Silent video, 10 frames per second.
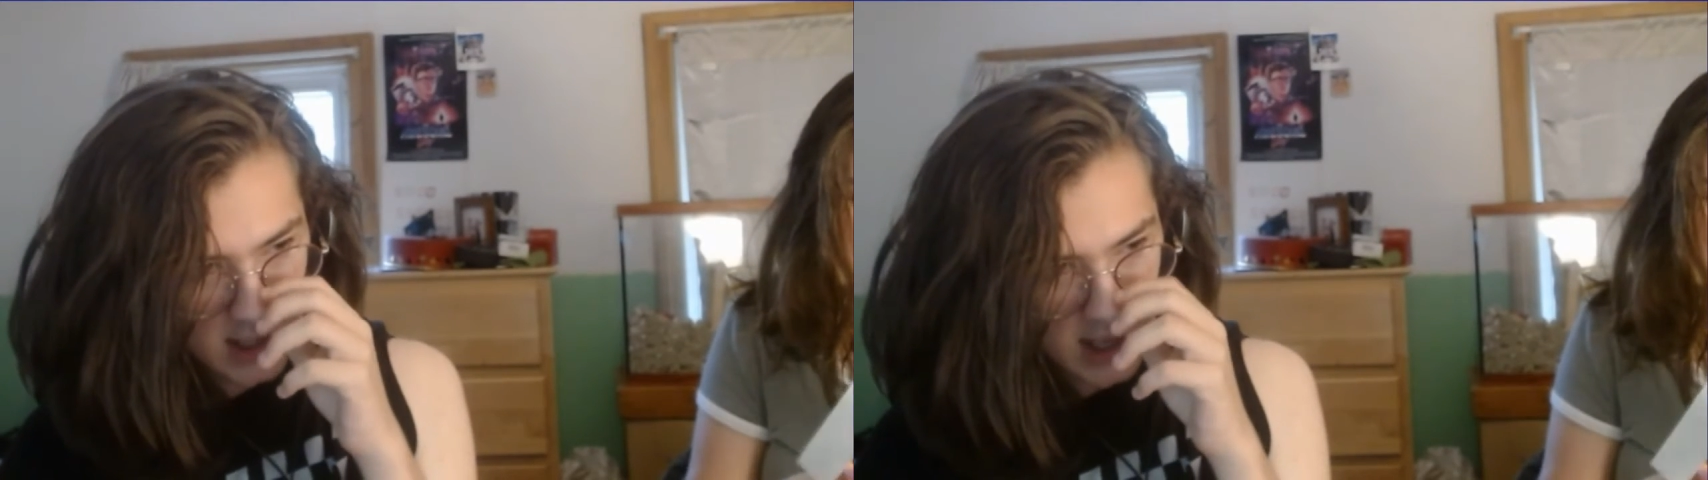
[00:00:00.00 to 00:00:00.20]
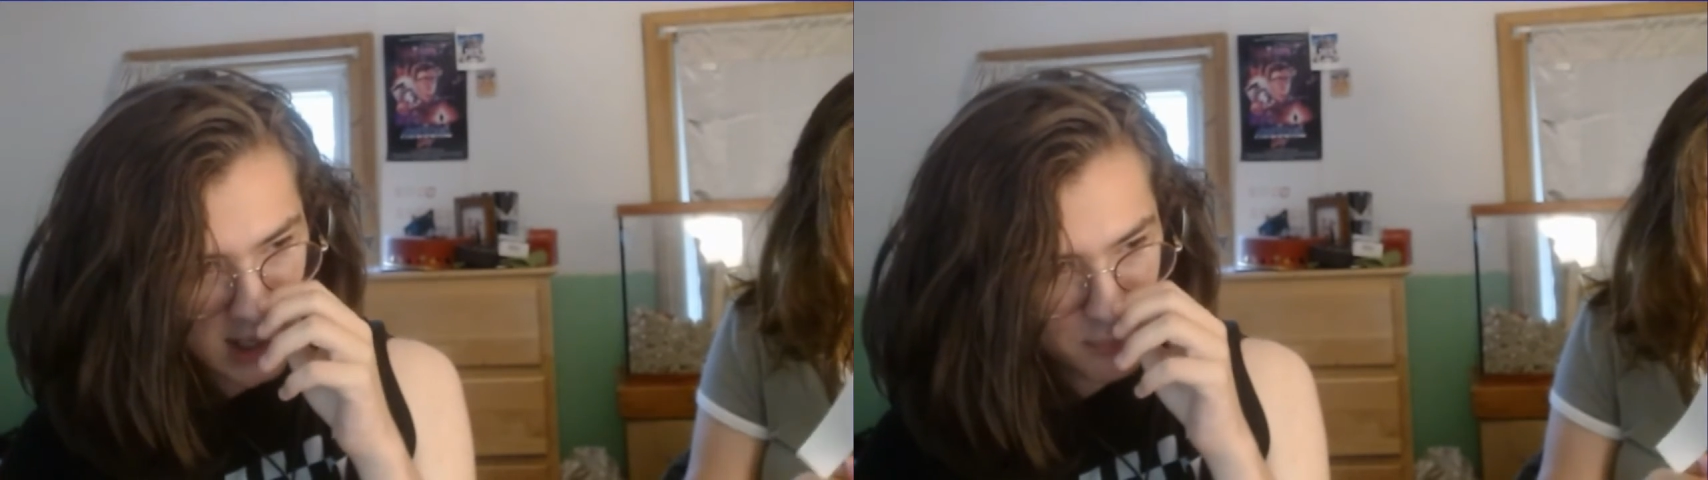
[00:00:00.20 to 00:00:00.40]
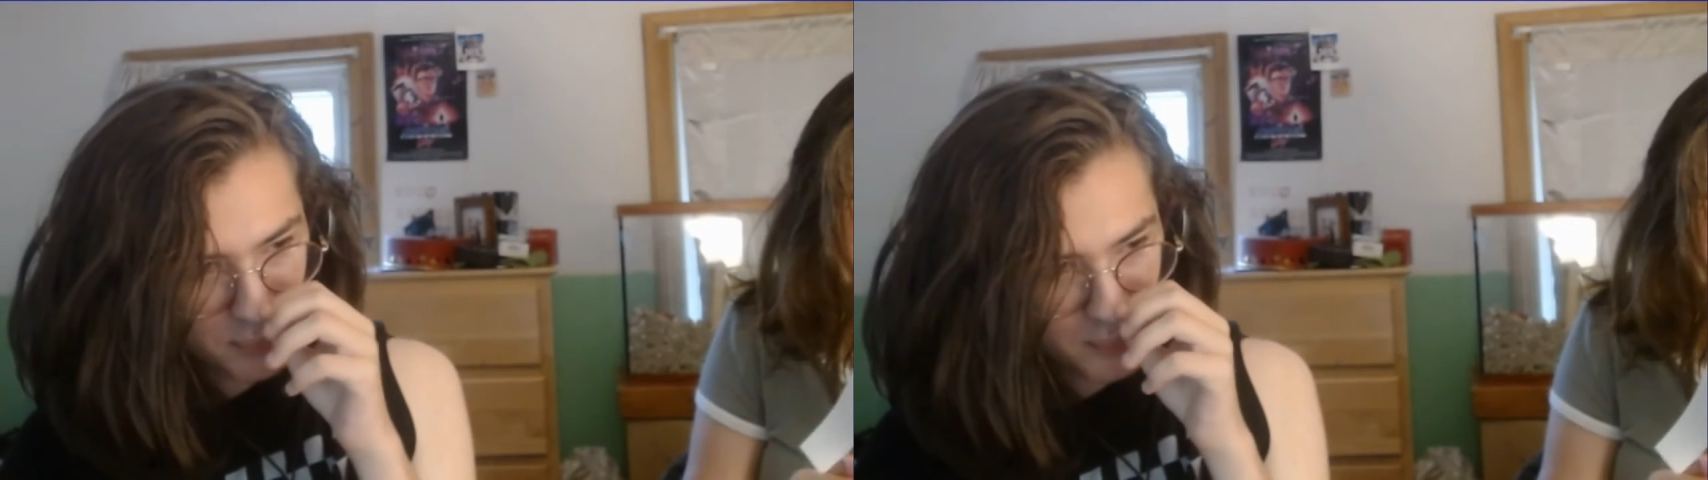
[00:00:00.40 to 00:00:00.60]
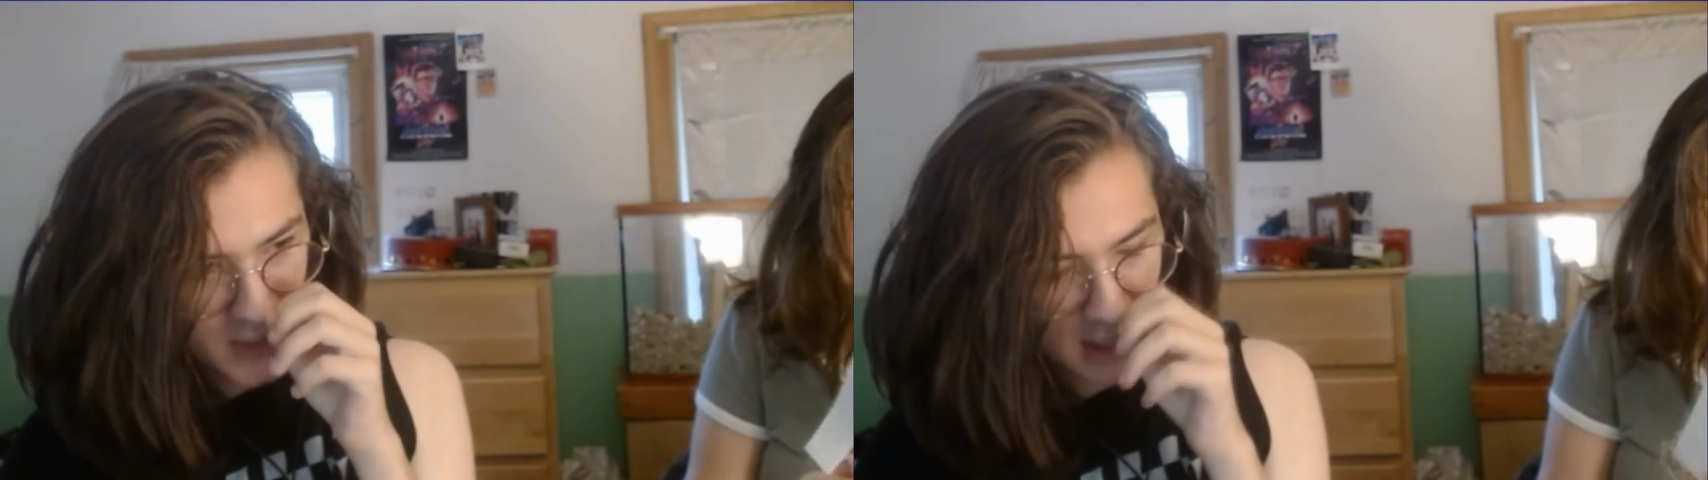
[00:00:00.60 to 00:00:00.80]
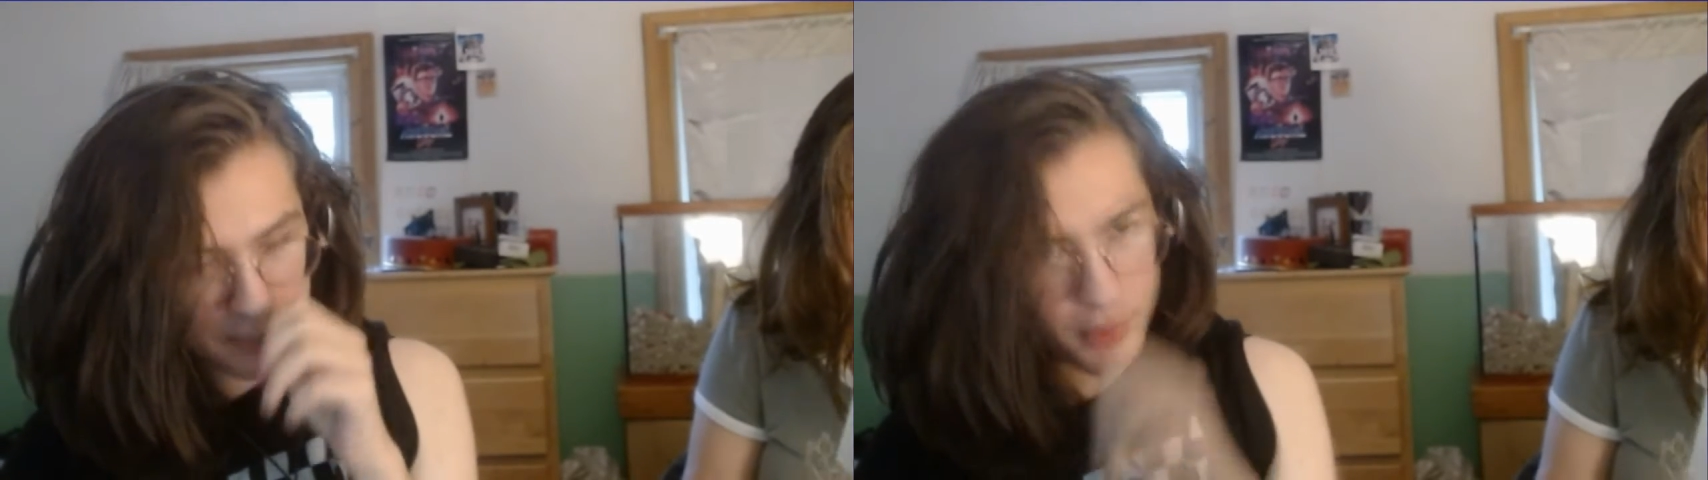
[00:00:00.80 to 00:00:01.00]
And
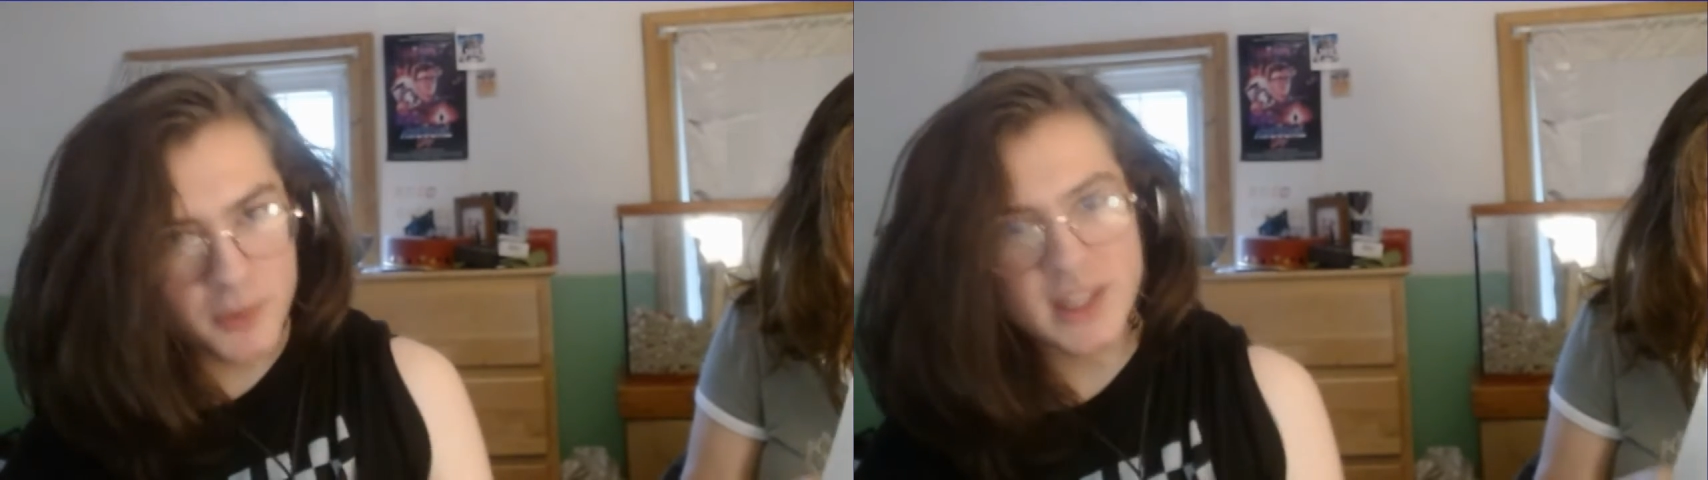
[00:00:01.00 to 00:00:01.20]
getting put with